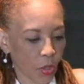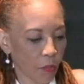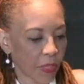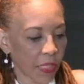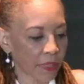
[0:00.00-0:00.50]

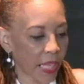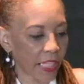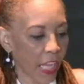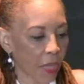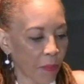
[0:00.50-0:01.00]
Because
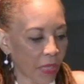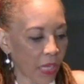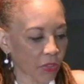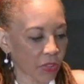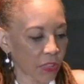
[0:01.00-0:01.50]
they came out,
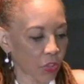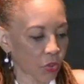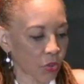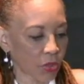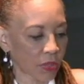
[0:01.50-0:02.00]
I'll tip
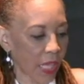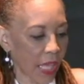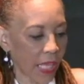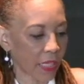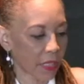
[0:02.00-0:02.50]
those to the
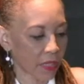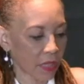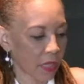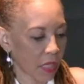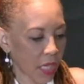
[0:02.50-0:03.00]
side.
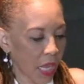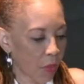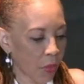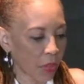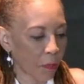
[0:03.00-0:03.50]
I
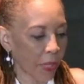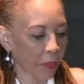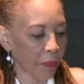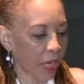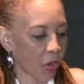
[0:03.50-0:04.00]
want to pick
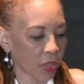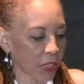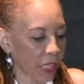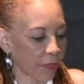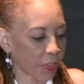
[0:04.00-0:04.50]
my
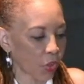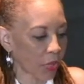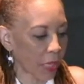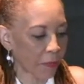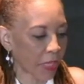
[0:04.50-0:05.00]
cards, even though
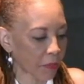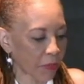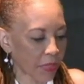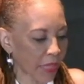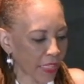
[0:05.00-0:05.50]
they picked
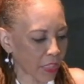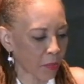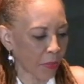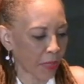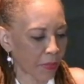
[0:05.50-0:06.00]
me. Thank
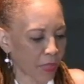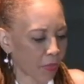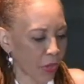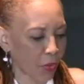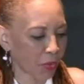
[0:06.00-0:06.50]
you, baby
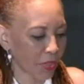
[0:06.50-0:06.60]
clone.